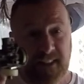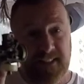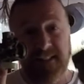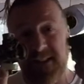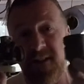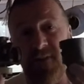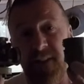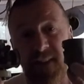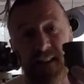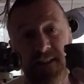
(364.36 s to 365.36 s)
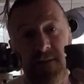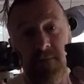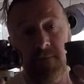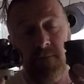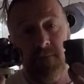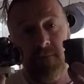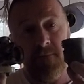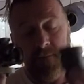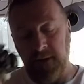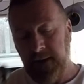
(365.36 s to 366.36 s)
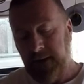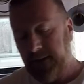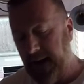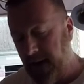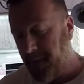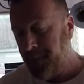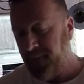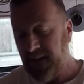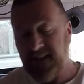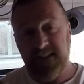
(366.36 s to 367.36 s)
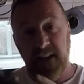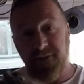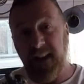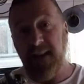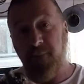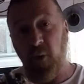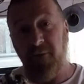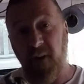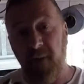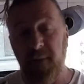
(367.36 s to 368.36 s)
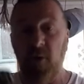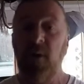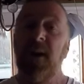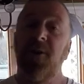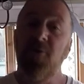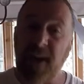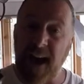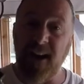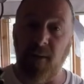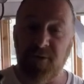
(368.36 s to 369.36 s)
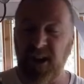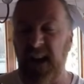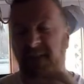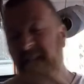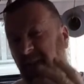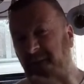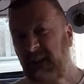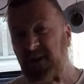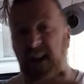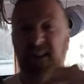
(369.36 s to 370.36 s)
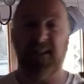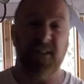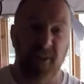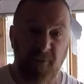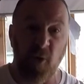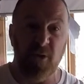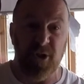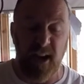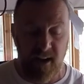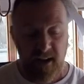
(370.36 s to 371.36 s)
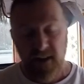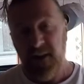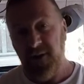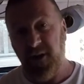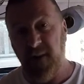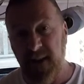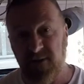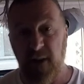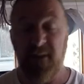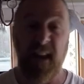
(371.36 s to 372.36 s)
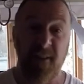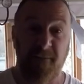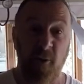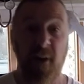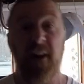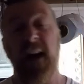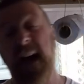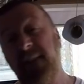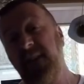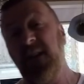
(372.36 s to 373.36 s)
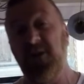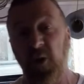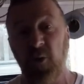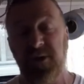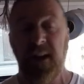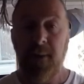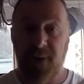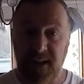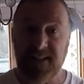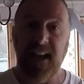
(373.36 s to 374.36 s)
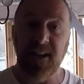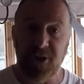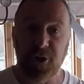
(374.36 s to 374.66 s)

this is going to run this? Now, 17.5 mil, you can up jet 53 jet to 64 jet. You can mess around with the air filter and the exhaust, but it takes